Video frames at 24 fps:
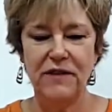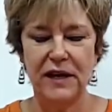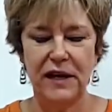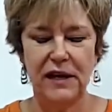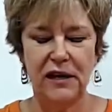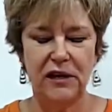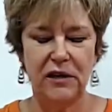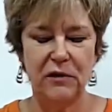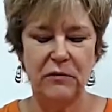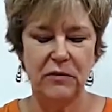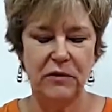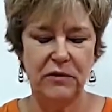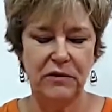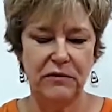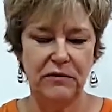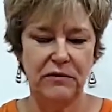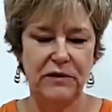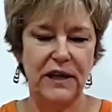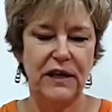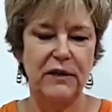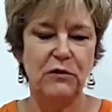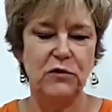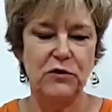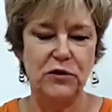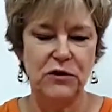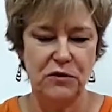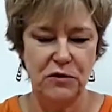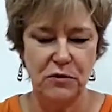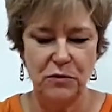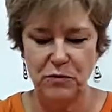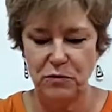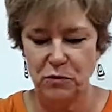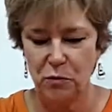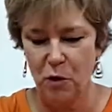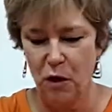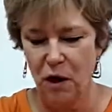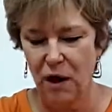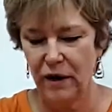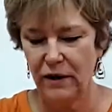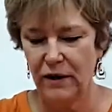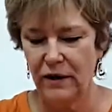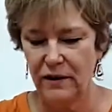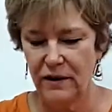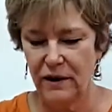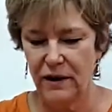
of the animal that do walk.